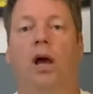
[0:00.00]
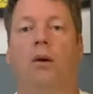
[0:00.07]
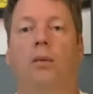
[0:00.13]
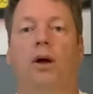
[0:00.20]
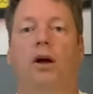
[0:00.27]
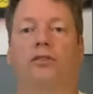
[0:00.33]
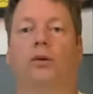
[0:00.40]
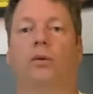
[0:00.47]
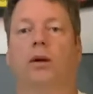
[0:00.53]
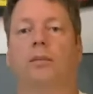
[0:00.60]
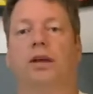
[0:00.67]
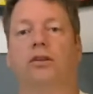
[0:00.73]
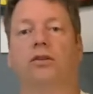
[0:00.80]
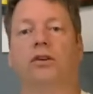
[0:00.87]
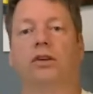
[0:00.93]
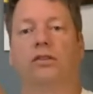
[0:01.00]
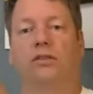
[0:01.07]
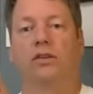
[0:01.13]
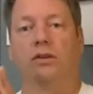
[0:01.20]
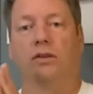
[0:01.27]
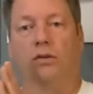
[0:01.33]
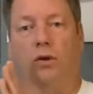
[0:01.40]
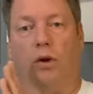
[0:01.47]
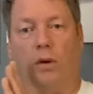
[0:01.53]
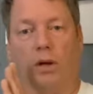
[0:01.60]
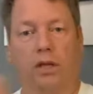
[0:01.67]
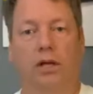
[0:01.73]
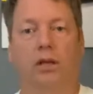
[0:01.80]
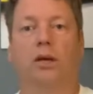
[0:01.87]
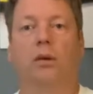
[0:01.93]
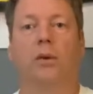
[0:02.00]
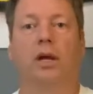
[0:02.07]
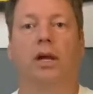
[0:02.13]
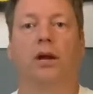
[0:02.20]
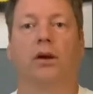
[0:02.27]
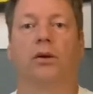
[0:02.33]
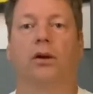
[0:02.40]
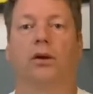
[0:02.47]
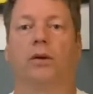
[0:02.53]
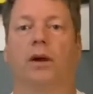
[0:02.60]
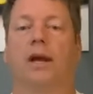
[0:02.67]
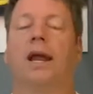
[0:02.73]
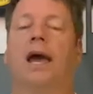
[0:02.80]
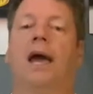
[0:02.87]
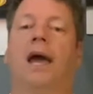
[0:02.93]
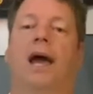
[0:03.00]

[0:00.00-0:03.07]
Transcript: We also want to make sure you can see, clearly what gear you're in.